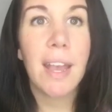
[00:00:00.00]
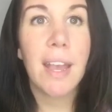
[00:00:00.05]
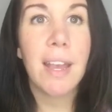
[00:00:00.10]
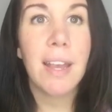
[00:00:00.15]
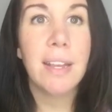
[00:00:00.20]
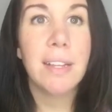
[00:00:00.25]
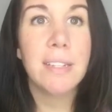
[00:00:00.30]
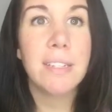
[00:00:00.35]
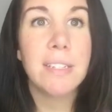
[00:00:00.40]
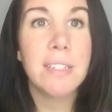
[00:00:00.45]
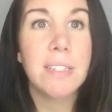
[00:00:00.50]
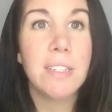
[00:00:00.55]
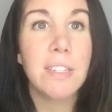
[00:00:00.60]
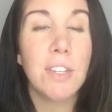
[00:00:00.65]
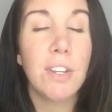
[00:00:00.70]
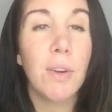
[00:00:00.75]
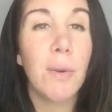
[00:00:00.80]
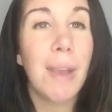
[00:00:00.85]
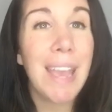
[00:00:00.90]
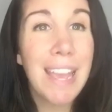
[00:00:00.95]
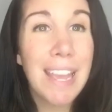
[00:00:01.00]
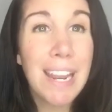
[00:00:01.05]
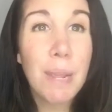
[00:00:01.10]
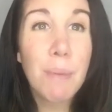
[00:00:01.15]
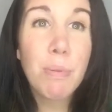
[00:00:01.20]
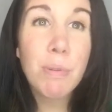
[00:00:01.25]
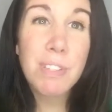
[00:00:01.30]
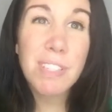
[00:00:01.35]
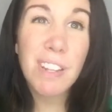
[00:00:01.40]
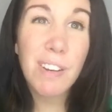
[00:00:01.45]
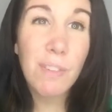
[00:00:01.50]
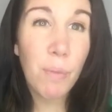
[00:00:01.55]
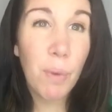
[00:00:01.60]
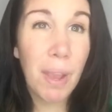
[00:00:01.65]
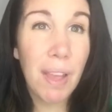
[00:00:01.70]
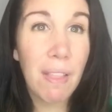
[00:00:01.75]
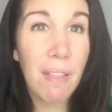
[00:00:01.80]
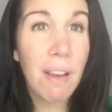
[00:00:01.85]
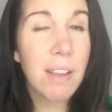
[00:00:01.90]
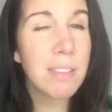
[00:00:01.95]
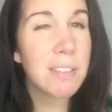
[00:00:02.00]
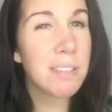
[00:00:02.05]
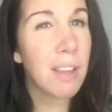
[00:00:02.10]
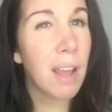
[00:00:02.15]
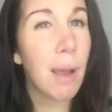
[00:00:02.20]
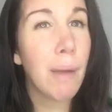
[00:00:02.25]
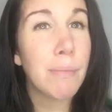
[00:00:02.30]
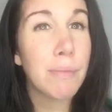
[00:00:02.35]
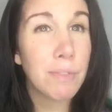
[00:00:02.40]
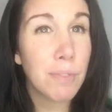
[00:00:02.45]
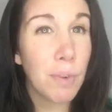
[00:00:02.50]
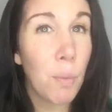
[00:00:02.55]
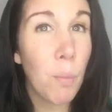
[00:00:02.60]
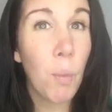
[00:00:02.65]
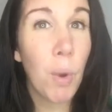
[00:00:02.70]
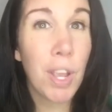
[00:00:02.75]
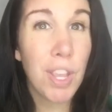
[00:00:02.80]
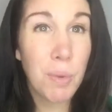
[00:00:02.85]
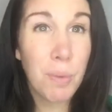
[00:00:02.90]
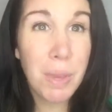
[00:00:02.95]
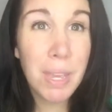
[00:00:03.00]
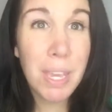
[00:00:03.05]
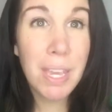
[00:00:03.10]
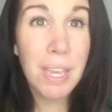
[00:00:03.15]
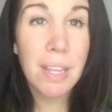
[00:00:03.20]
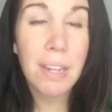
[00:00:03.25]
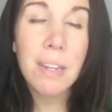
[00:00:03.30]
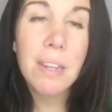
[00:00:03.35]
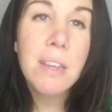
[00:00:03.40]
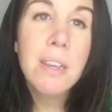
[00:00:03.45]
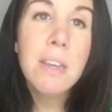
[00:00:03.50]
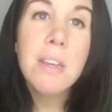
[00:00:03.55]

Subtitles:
And you know, 80% of weight loss comes from what you eat.